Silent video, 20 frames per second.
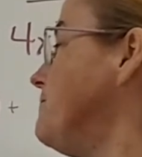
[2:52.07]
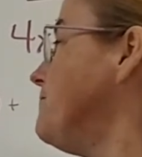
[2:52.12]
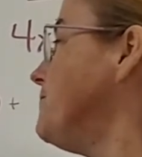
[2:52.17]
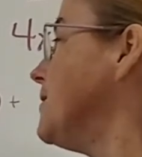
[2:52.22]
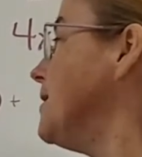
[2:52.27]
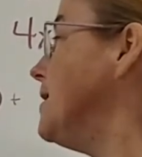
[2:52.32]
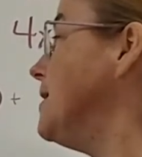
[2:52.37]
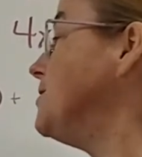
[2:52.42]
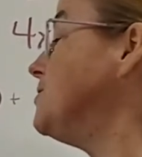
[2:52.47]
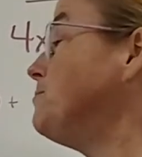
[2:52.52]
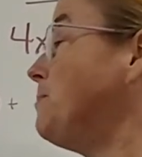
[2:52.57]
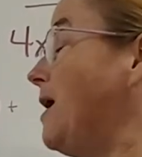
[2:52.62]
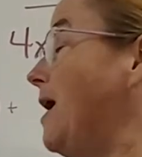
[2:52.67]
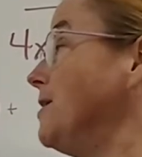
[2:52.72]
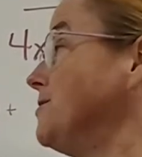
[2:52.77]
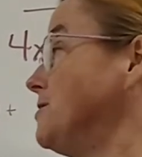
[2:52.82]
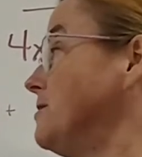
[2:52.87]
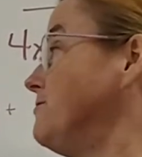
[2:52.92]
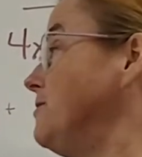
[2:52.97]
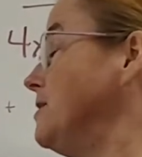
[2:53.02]
is
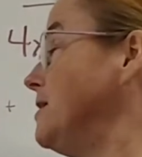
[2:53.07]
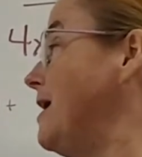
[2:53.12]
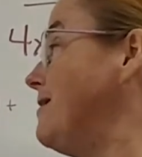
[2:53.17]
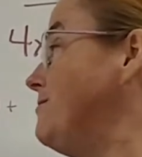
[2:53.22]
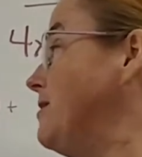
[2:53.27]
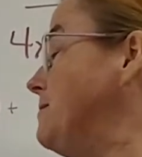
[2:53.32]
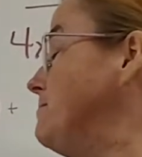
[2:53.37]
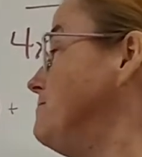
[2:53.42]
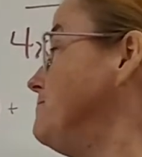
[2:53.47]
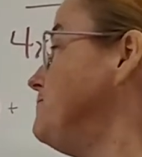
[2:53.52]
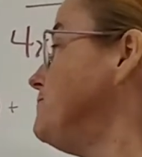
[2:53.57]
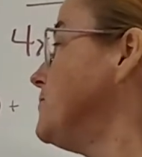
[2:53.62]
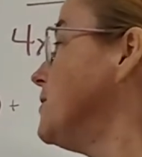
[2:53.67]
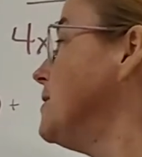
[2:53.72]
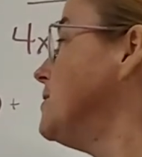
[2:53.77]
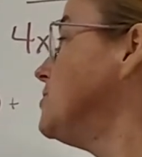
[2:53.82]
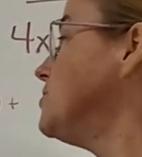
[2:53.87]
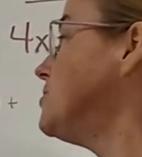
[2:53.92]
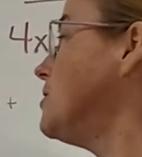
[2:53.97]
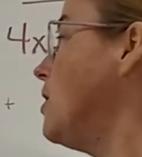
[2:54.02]
positive 11.
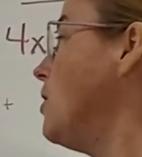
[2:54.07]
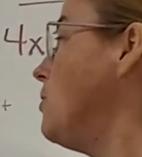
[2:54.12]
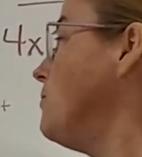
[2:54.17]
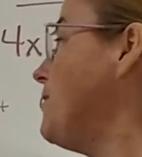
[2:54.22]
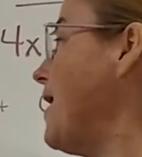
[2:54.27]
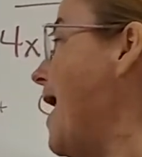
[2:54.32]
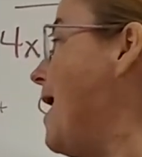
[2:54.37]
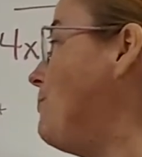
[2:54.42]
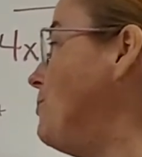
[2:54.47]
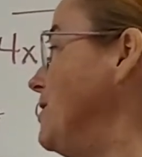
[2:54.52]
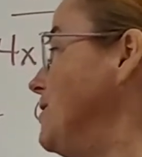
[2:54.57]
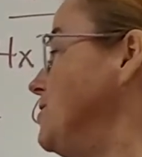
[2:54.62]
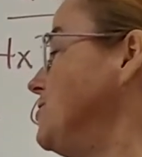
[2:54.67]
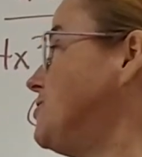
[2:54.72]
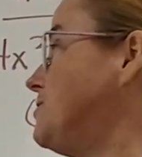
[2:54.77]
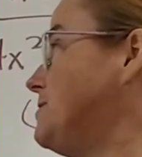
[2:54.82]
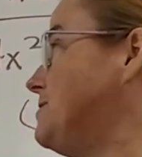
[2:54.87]
So that one is